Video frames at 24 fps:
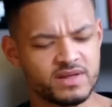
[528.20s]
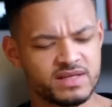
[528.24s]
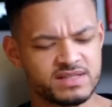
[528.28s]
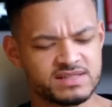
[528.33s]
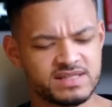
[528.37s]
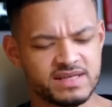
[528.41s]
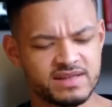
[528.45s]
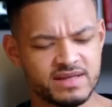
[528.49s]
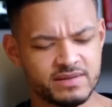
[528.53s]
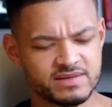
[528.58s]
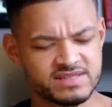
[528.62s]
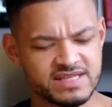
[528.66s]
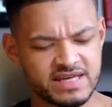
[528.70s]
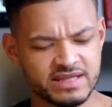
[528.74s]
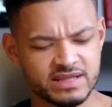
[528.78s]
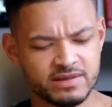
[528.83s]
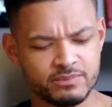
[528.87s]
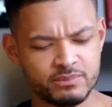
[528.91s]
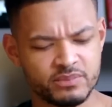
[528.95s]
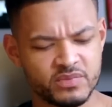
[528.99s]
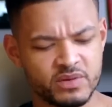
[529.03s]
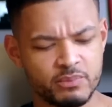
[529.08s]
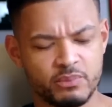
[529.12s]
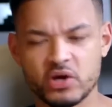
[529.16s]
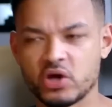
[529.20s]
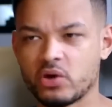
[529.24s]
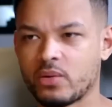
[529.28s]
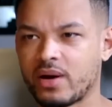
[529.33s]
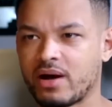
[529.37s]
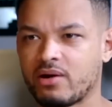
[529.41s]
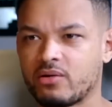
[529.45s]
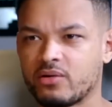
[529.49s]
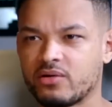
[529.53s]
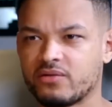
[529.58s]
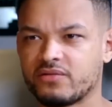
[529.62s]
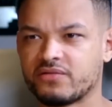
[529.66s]
when they say they take the poo
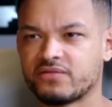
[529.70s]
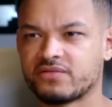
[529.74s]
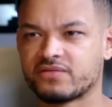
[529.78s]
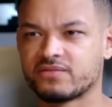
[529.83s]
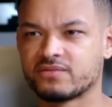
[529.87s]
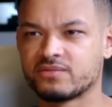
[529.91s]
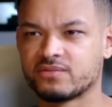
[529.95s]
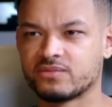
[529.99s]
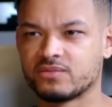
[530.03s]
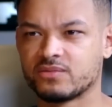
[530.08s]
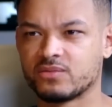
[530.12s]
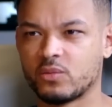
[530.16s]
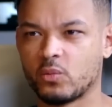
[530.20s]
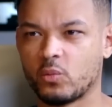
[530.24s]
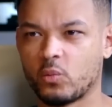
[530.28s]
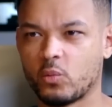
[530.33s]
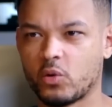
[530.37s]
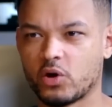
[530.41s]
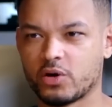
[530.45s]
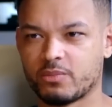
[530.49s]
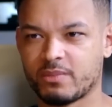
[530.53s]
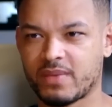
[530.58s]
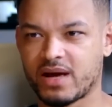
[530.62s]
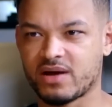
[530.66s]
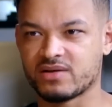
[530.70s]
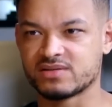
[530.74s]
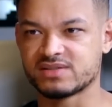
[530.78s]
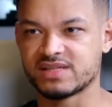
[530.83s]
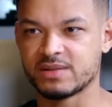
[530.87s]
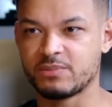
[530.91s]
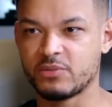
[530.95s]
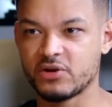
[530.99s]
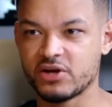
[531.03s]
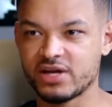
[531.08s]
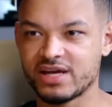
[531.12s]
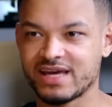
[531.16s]
out of one mouse,
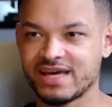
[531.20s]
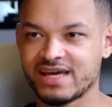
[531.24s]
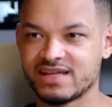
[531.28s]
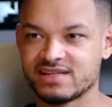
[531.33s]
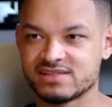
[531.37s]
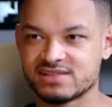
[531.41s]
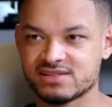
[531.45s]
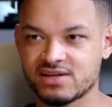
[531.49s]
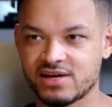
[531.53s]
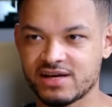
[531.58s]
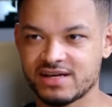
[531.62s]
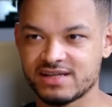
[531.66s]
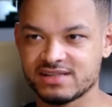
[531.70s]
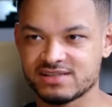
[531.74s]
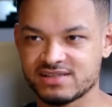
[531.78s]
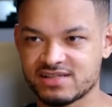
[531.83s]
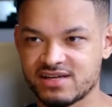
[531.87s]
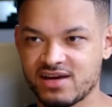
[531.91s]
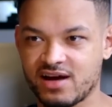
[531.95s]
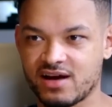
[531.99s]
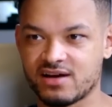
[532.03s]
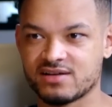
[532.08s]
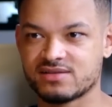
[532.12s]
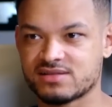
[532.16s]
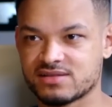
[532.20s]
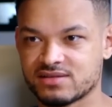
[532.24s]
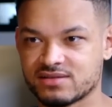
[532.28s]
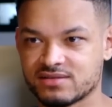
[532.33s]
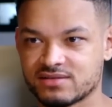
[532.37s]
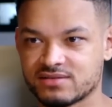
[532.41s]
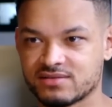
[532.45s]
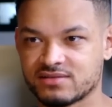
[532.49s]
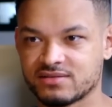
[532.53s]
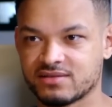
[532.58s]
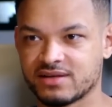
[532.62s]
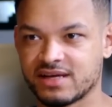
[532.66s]
they put it inside its gut,
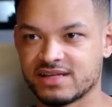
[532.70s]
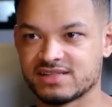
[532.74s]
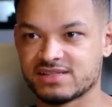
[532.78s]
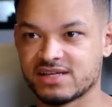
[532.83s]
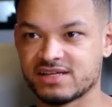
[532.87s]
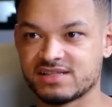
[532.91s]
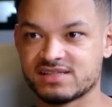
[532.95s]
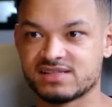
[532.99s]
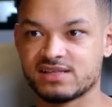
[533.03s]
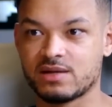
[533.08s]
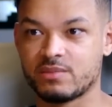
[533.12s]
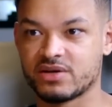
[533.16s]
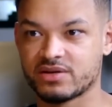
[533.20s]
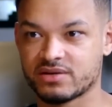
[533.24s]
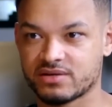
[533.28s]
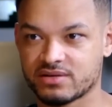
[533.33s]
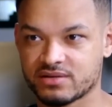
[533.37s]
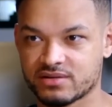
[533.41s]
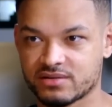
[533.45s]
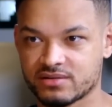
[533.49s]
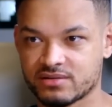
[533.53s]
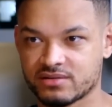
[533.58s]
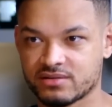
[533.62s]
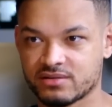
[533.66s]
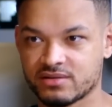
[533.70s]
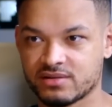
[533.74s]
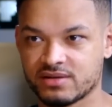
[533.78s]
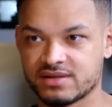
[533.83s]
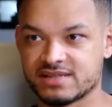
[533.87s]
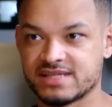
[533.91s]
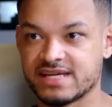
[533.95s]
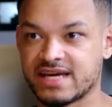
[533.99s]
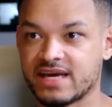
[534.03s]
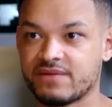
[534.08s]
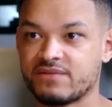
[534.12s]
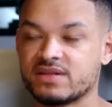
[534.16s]
inside its stomach,
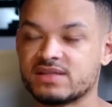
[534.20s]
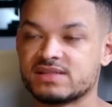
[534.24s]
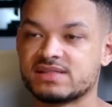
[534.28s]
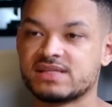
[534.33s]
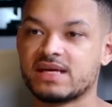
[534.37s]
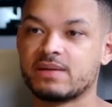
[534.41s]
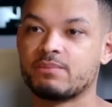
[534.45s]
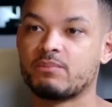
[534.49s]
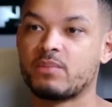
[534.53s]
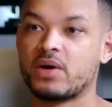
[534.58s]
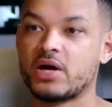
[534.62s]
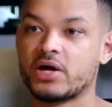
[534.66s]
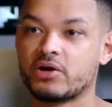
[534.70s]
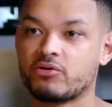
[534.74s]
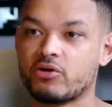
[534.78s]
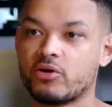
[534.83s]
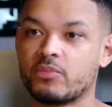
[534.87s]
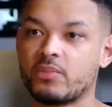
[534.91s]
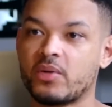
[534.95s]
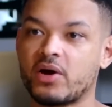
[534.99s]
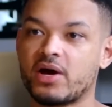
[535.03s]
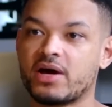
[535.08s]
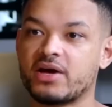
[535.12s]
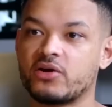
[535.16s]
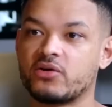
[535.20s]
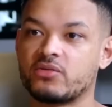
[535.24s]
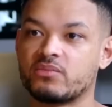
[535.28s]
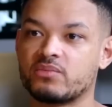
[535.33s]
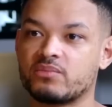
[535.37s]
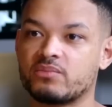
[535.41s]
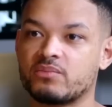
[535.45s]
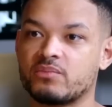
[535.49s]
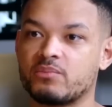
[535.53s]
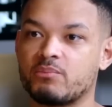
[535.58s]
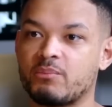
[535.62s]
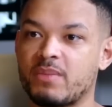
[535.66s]
to give it the same
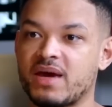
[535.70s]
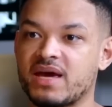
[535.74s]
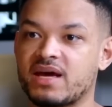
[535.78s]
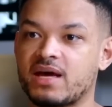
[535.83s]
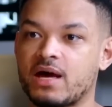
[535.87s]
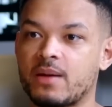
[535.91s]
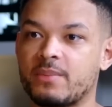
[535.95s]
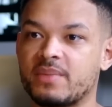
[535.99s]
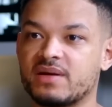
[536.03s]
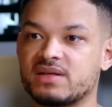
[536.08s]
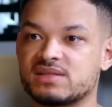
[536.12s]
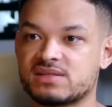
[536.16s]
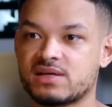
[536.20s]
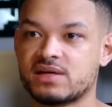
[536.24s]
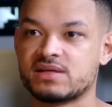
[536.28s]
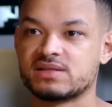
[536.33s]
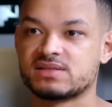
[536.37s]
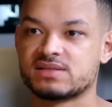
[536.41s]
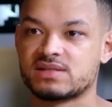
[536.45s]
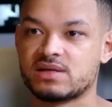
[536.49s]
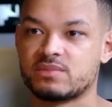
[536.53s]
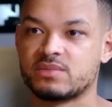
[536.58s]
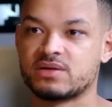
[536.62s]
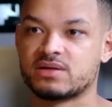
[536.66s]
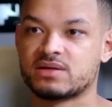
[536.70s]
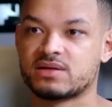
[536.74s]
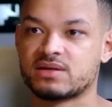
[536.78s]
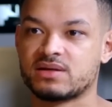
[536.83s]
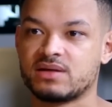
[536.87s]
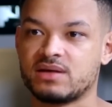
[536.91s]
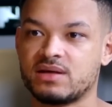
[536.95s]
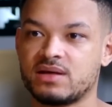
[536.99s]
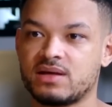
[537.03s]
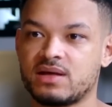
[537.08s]
microbiome makeup inside its stomach.